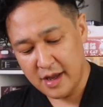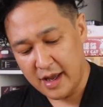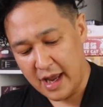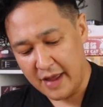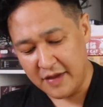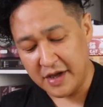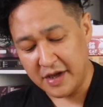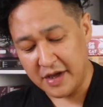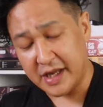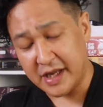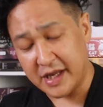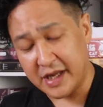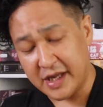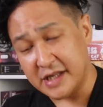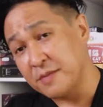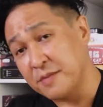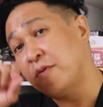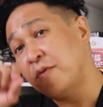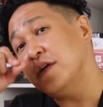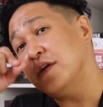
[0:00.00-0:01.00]
and then you get to
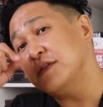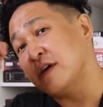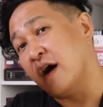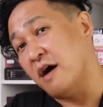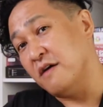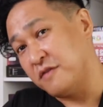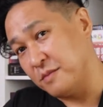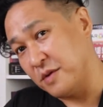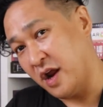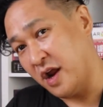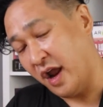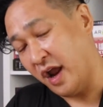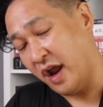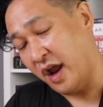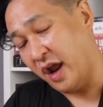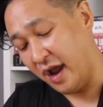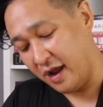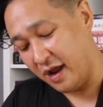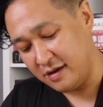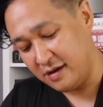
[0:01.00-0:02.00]
burn a tile from your
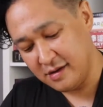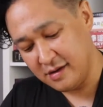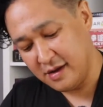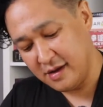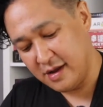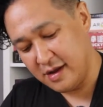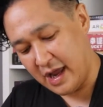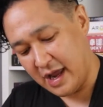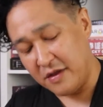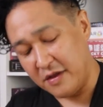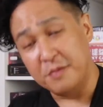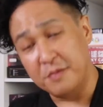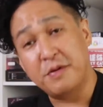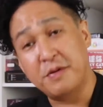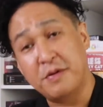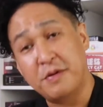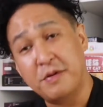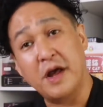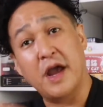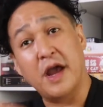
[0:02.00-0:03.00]
hand, and then you
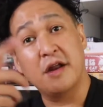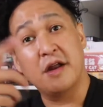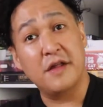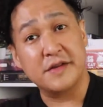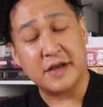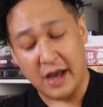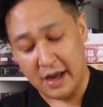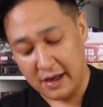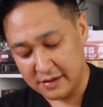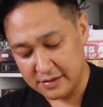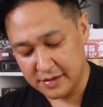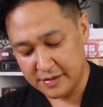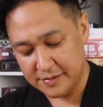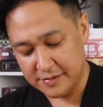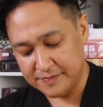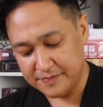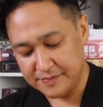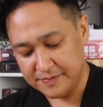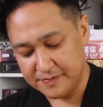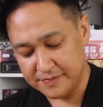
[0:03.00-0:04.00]
play another tile.
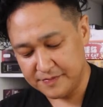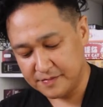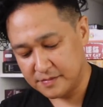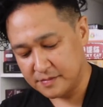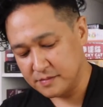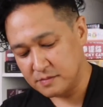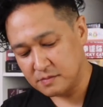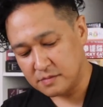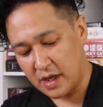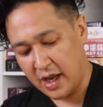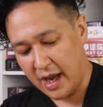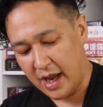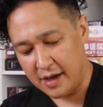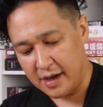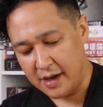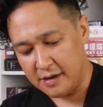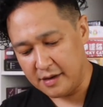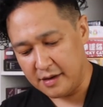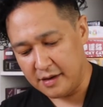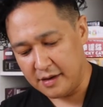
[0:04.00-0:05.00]

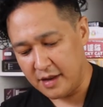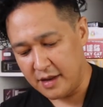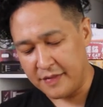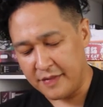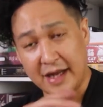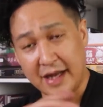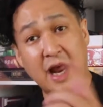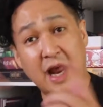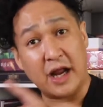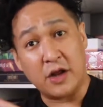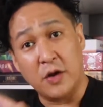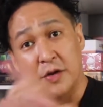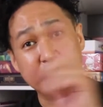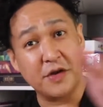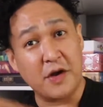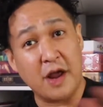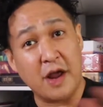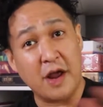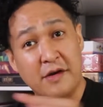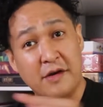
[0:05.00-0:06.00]
And that kind of goes
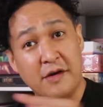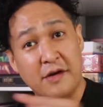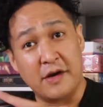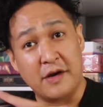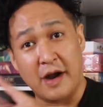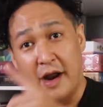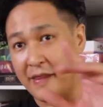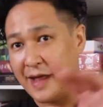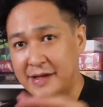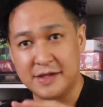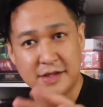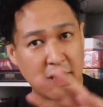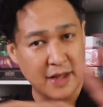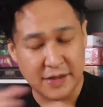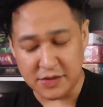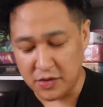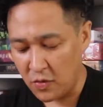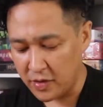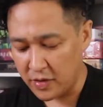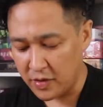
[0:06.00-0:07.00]
around and around. And that's
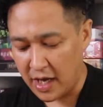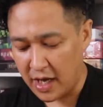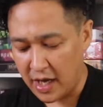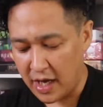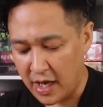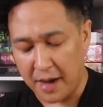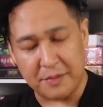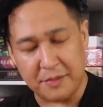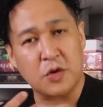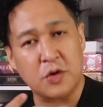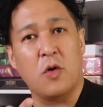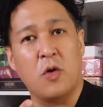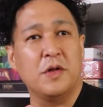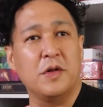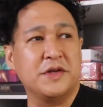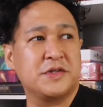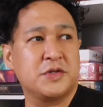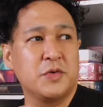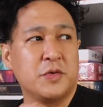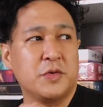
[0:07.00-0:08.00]
the whole game. Your goal
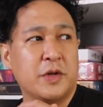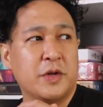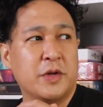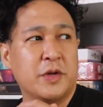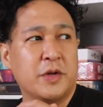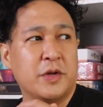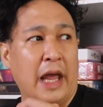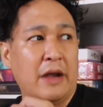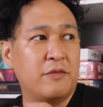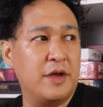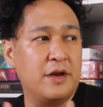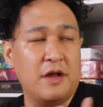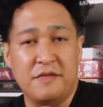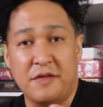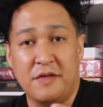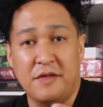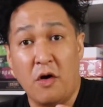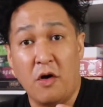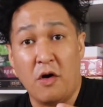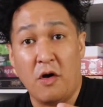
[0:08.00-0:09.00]
is to get rid of
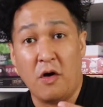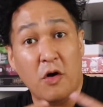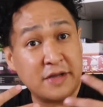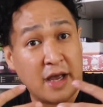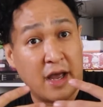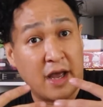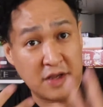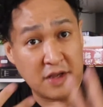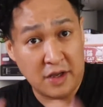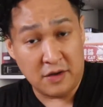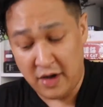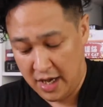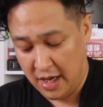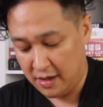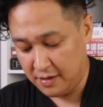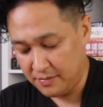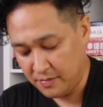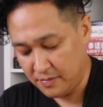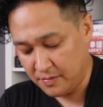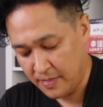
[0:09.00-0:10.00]
all the tiles in your hand.
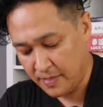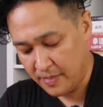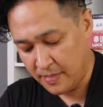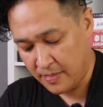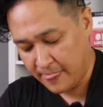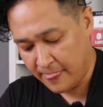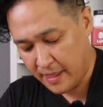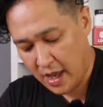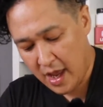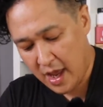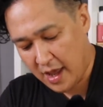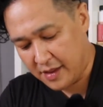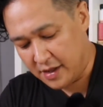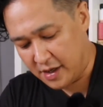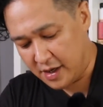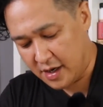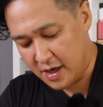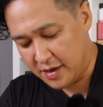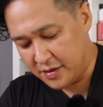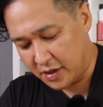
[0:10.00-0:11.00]

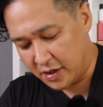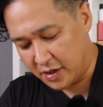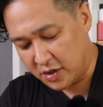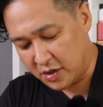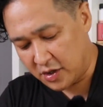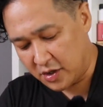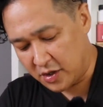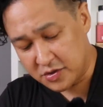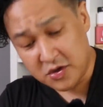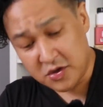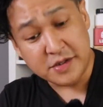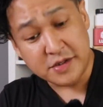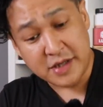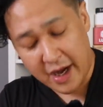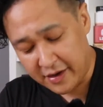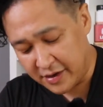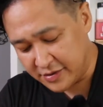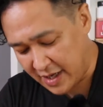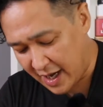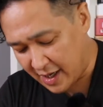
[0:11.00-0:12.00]
It's called Tiger
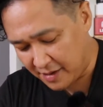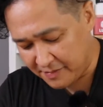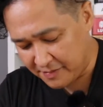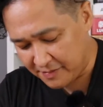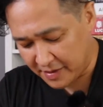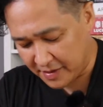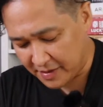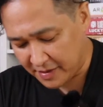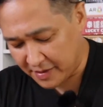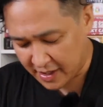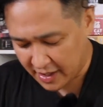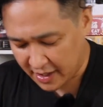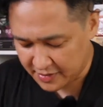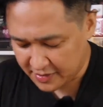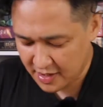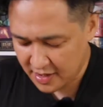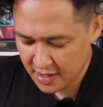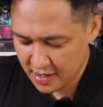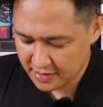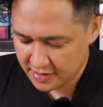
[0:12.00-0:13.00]
and Dragon because
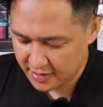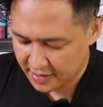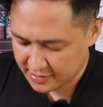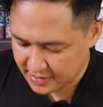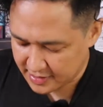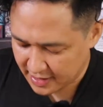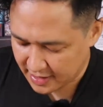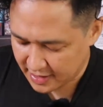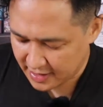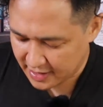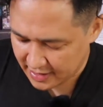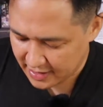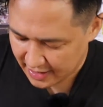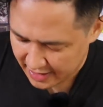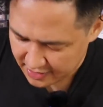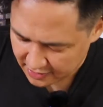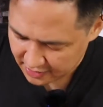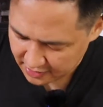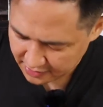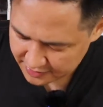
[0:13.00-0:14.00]
the
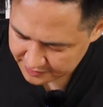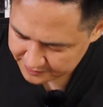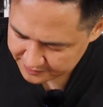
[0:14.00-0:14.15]
tiger